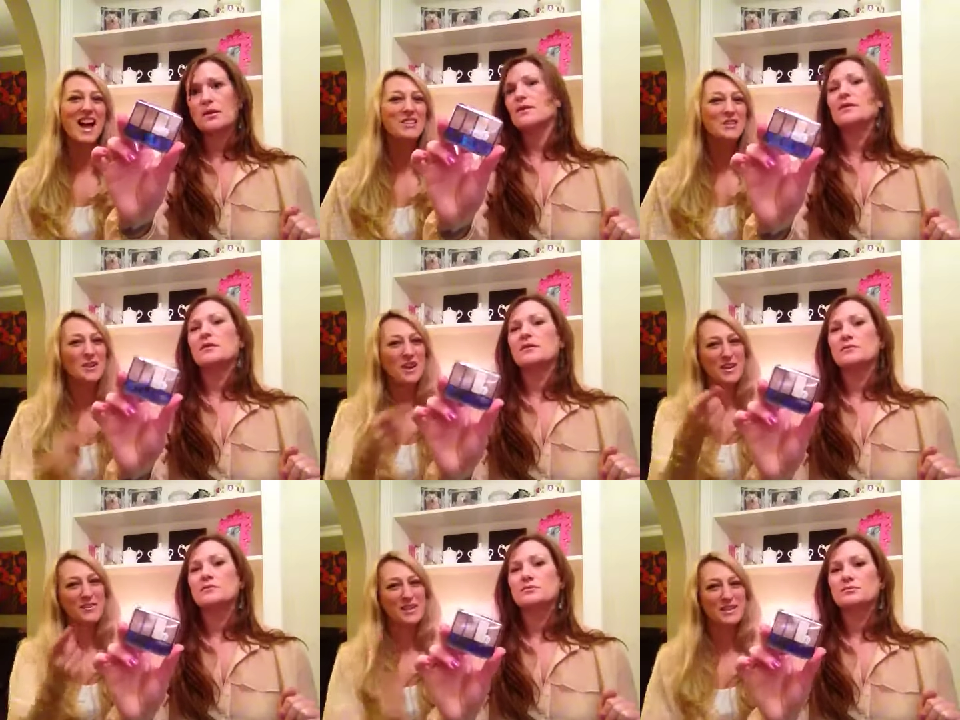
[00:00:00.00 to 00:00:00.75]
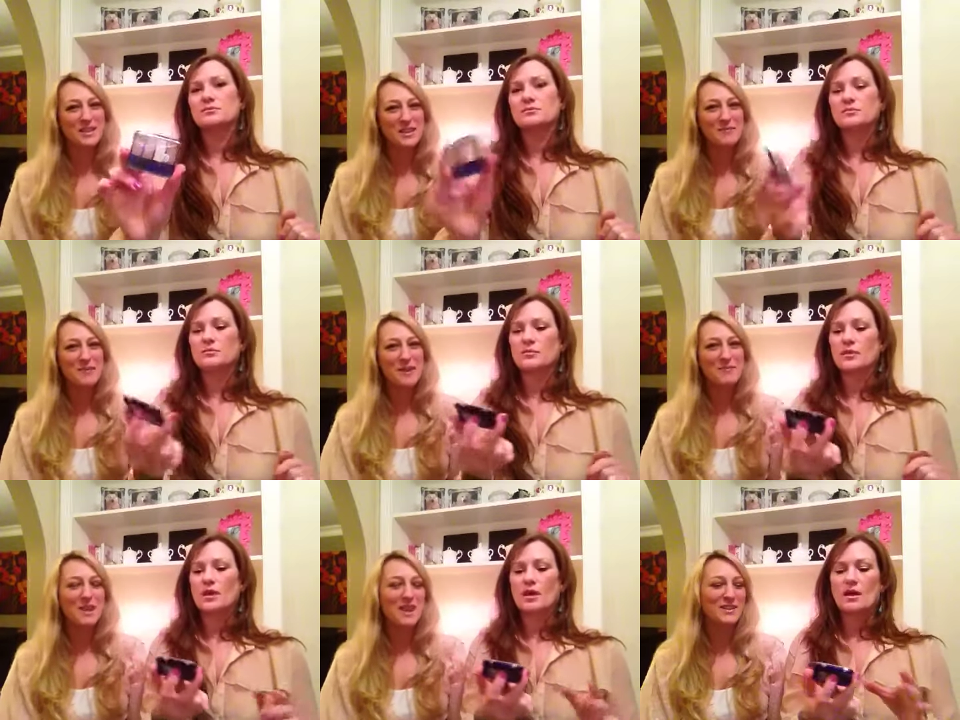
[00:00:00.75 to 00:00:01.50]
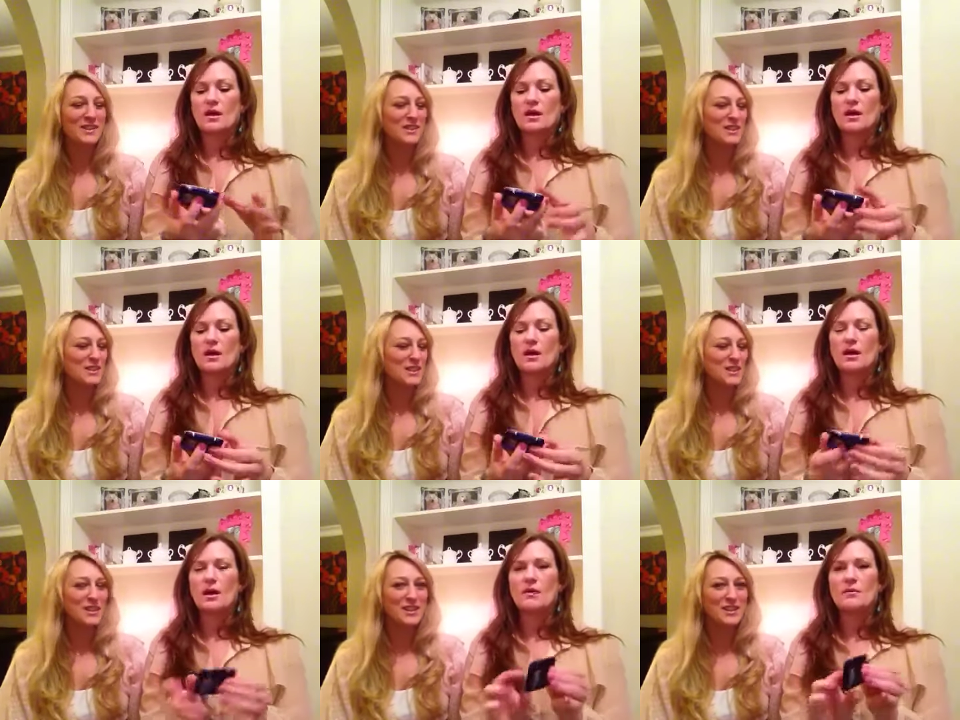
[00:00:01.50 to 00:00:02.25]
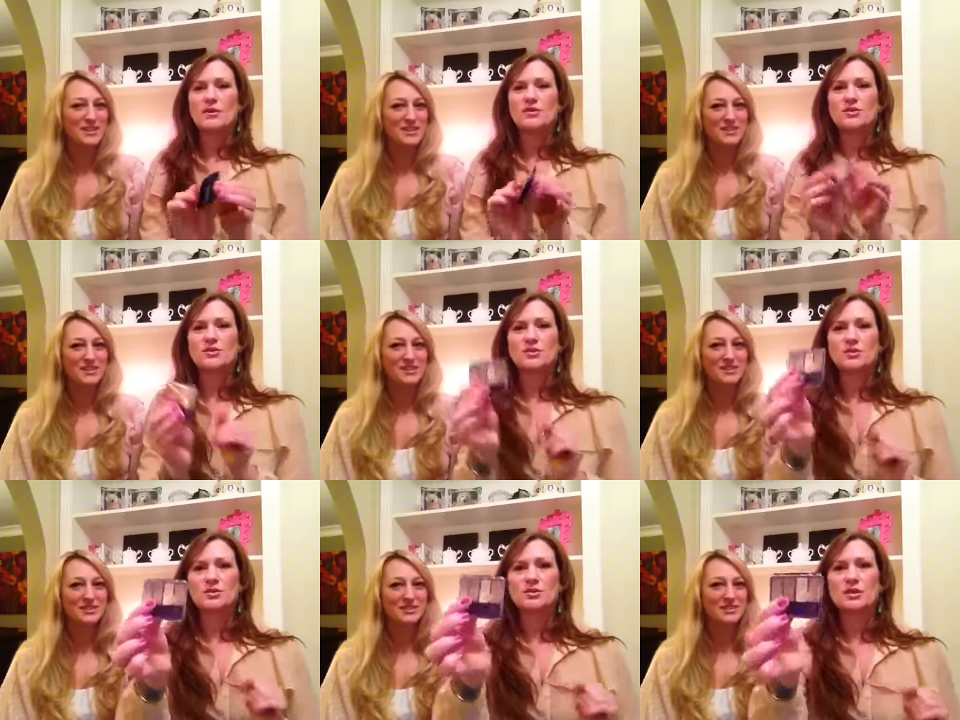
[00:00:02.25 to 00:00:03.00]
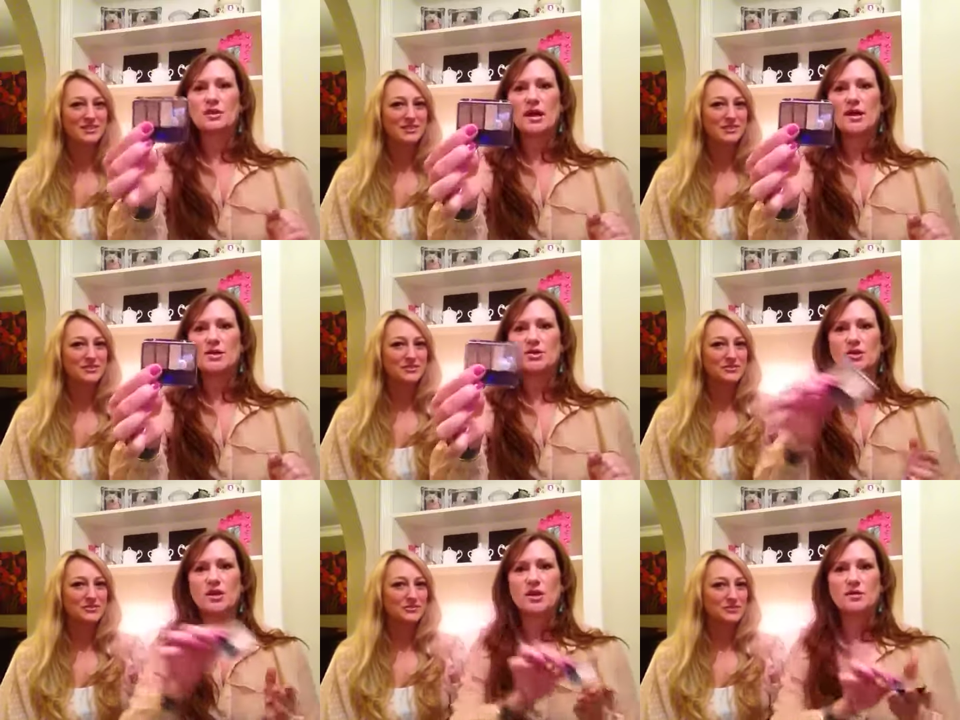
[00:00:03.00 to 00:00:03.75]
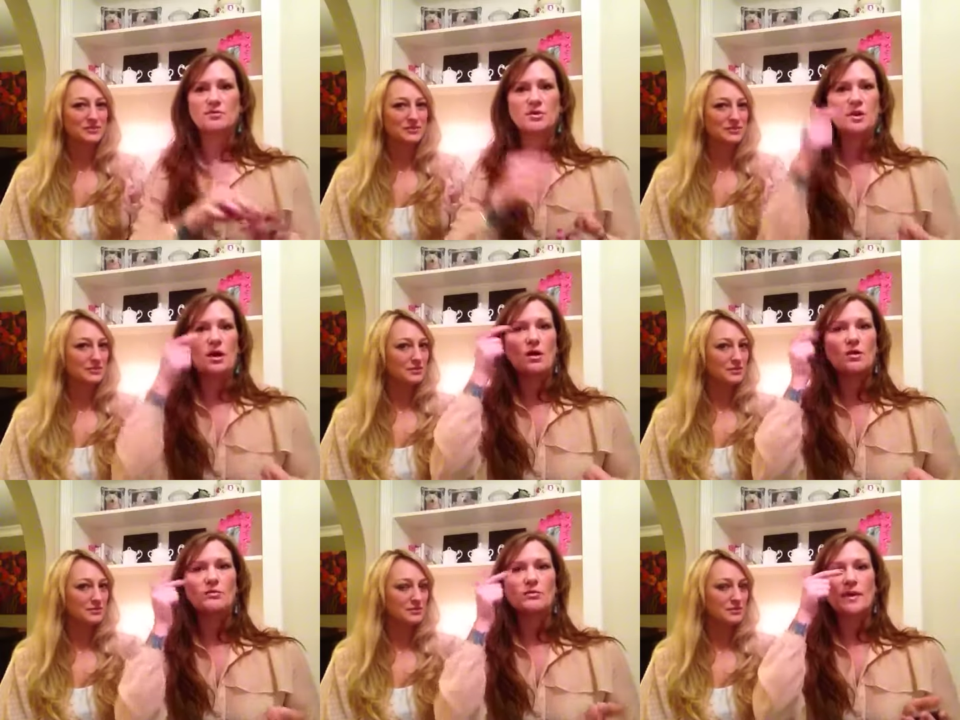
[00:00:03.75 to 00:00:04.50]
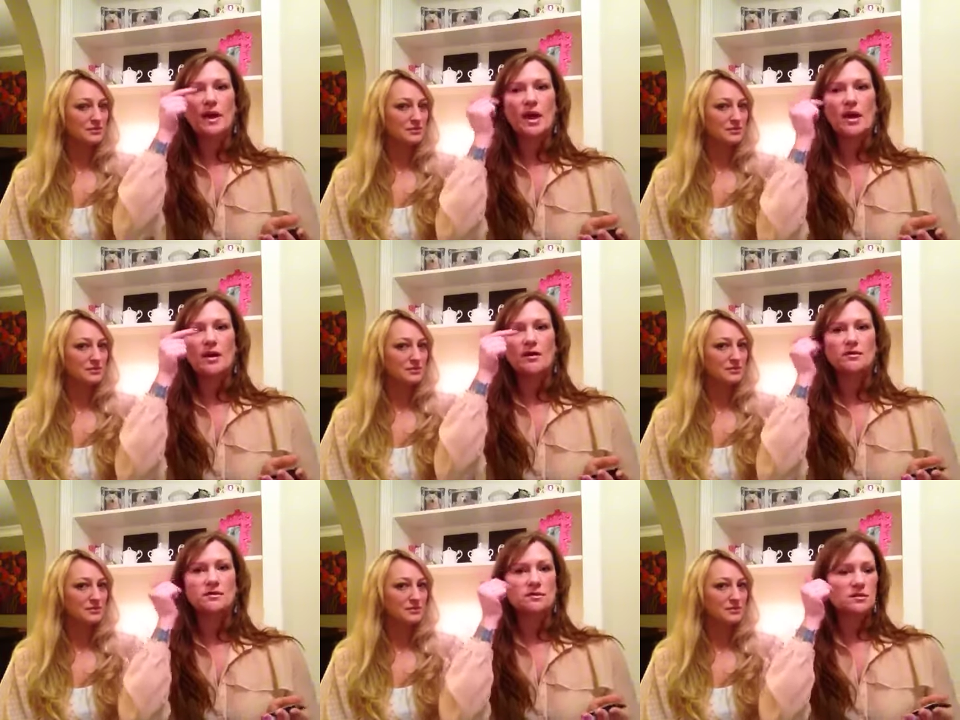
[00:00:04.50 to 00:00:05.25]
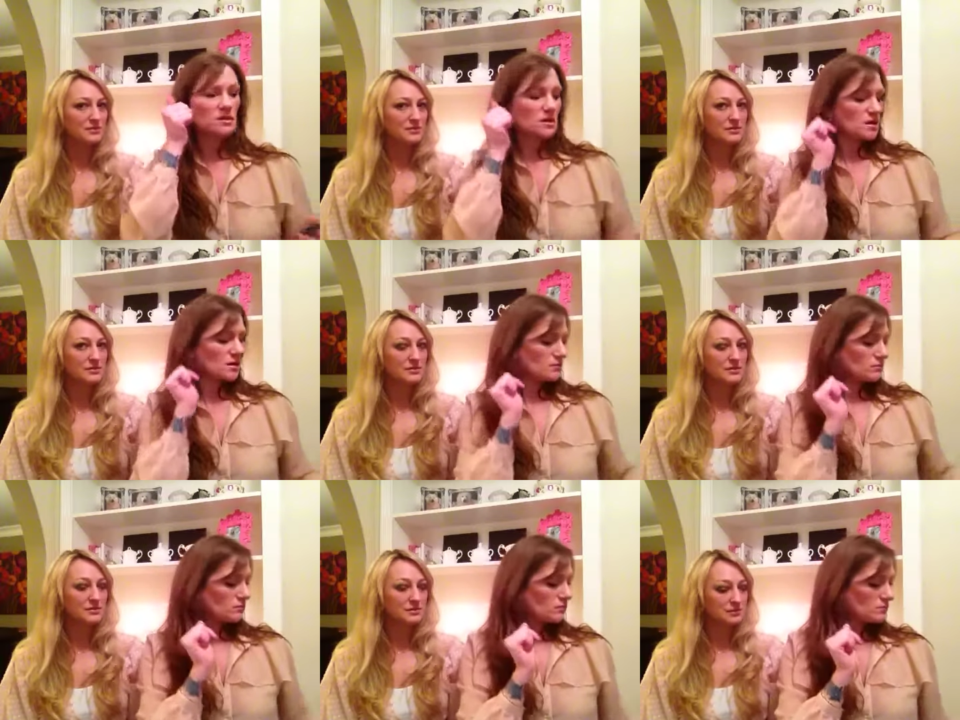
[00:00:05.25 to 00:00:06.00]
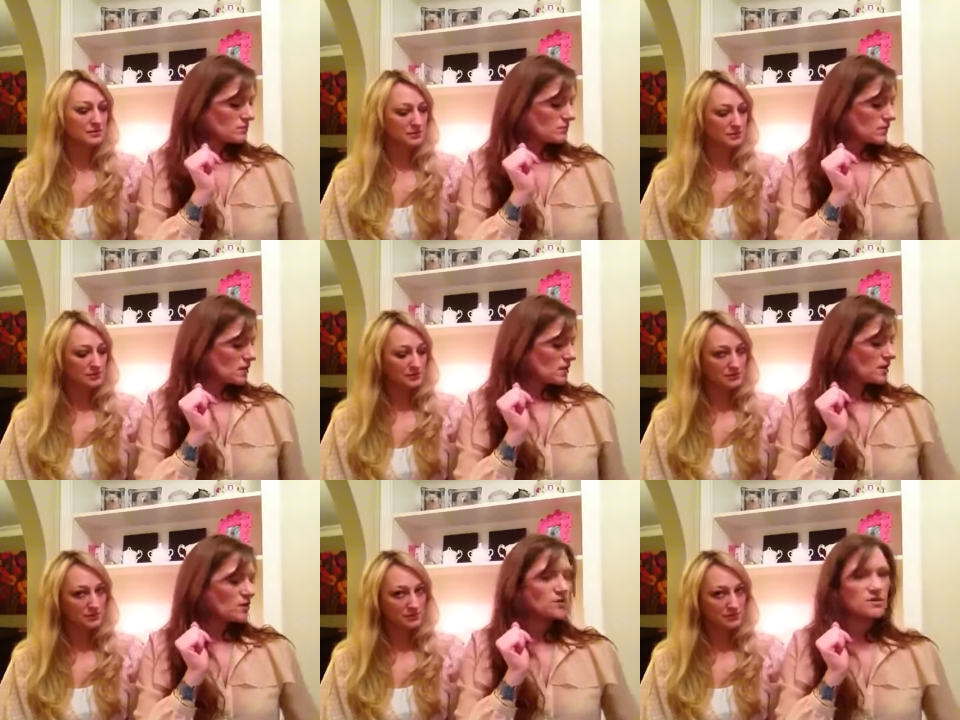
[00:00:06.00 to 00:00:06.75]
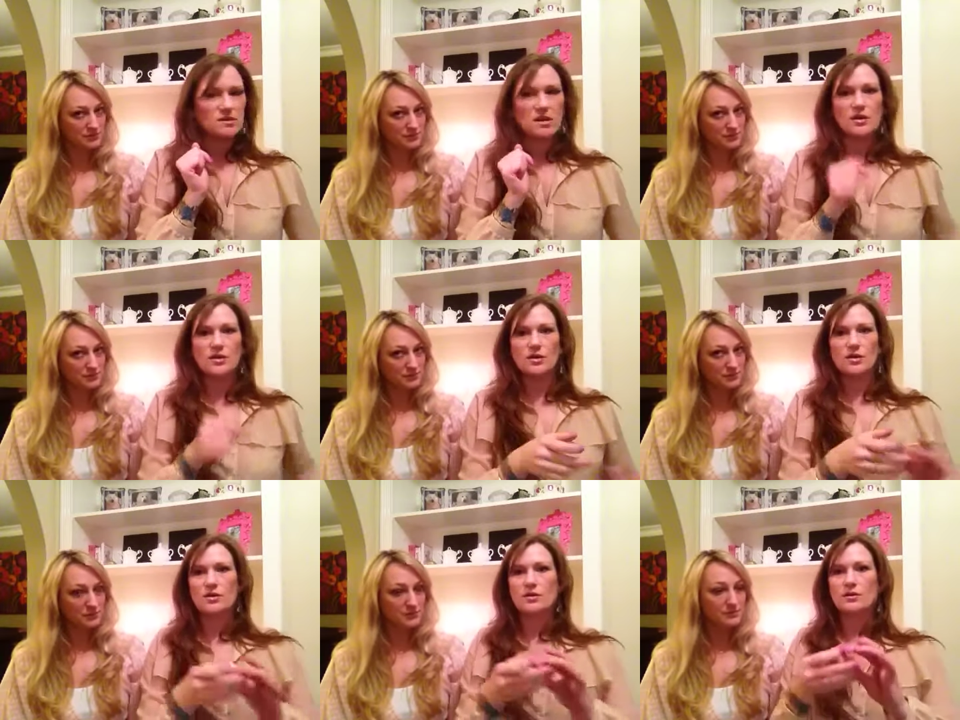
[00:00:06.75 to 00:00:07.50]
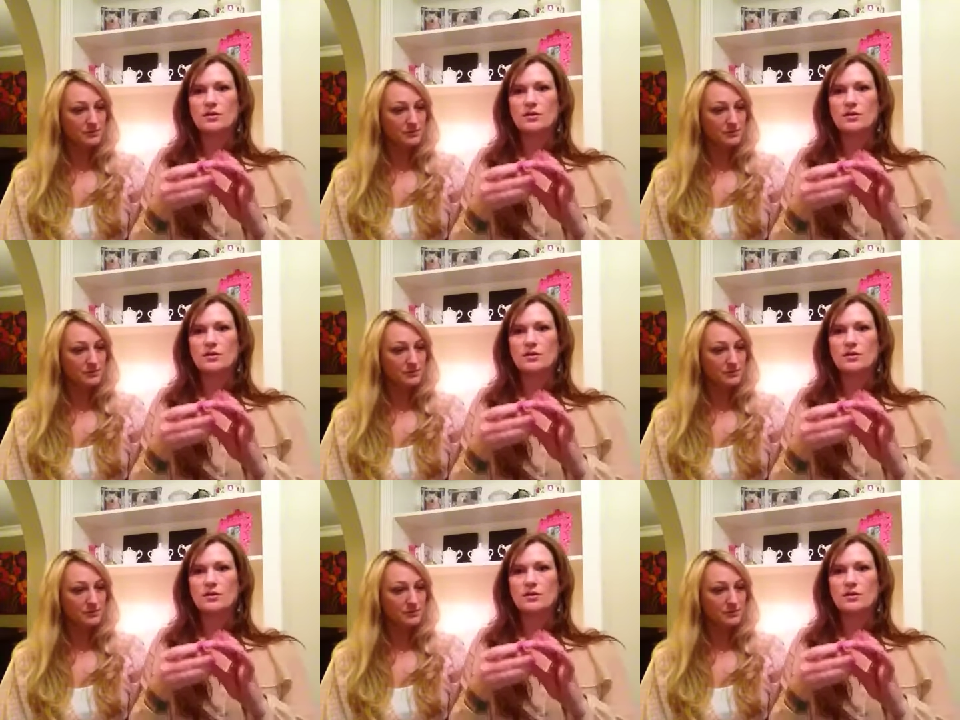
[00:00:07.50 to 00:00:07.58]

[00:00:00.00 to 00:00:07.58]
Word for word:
Speaker 1: I do. I have that same compact. That's hilarious. Um,
Speaker 2: I just used the lightest shade, put it all over my eyes, um, and then I used another.